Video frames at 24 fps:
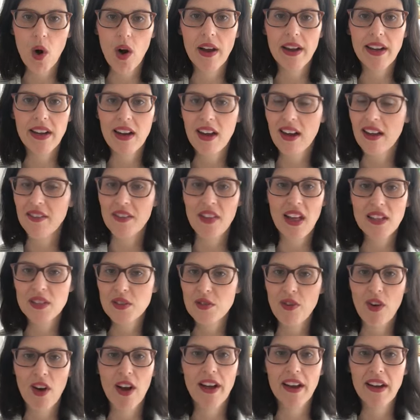wine, and that's
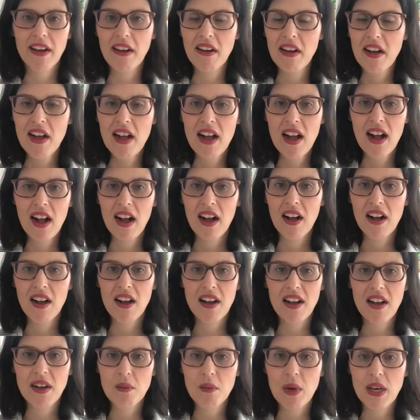fine,
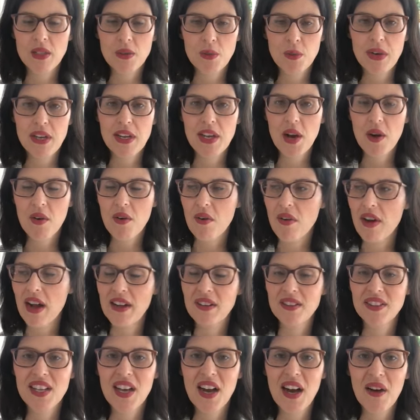as we go
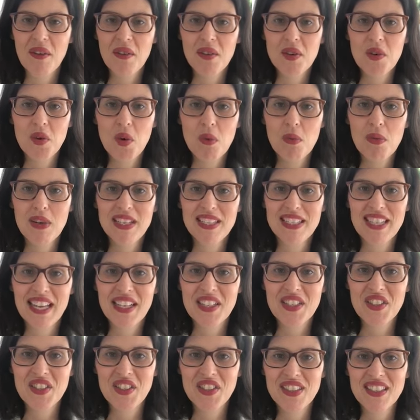around our normal
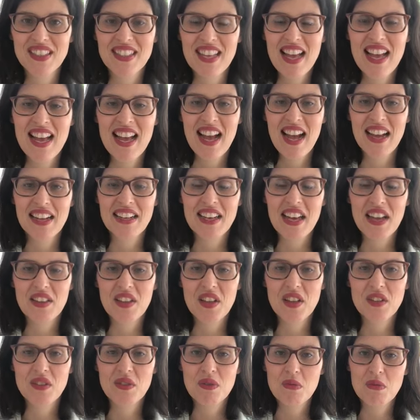essentials and get
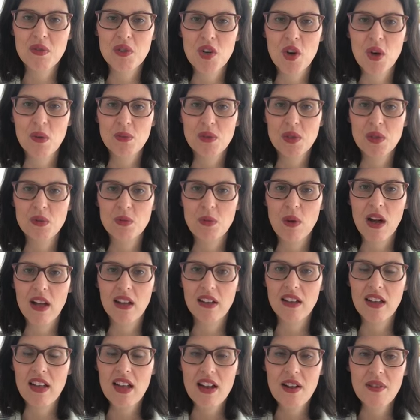those from shops as
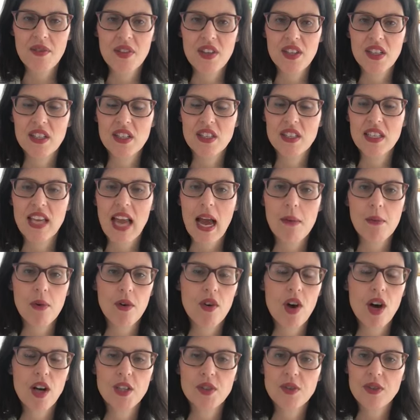well. The
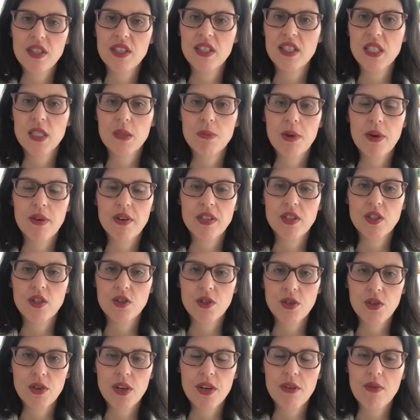camaraderie and the spirit's
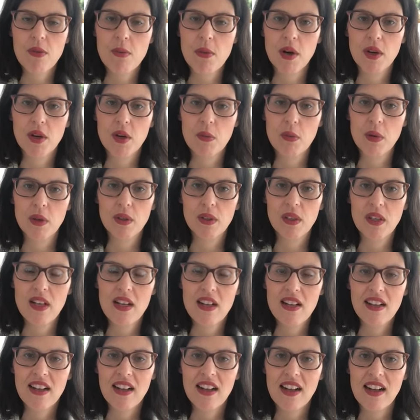truly remarkable.
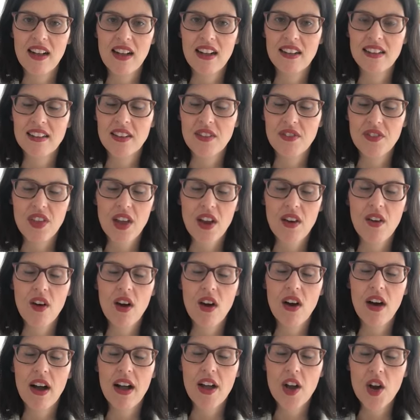And if there
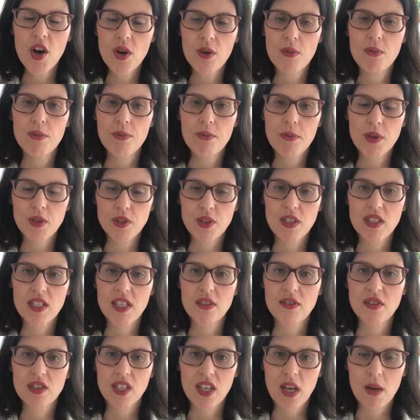are, I hope,
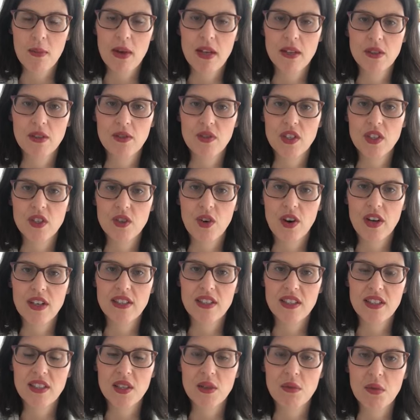positives to come out of this
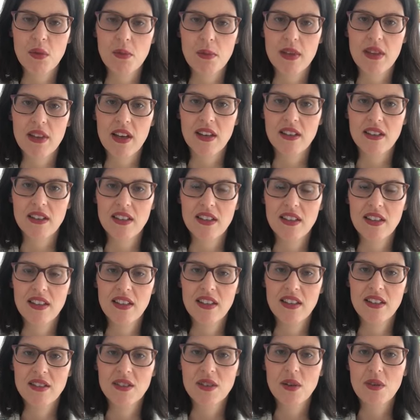crisis, it will be that.
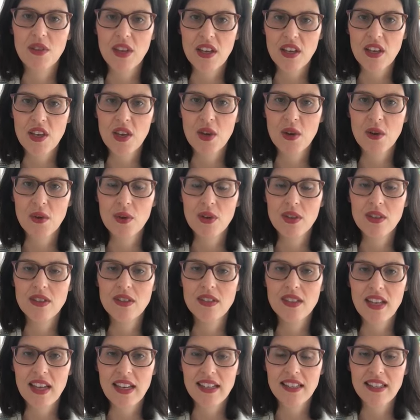So thank you.
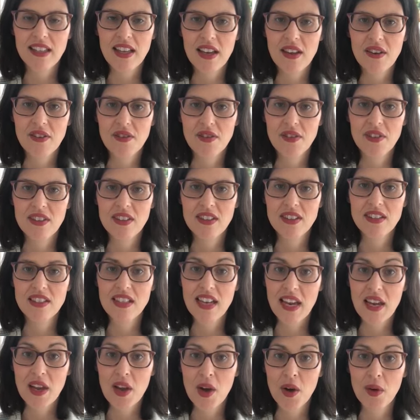Stay safe. Stay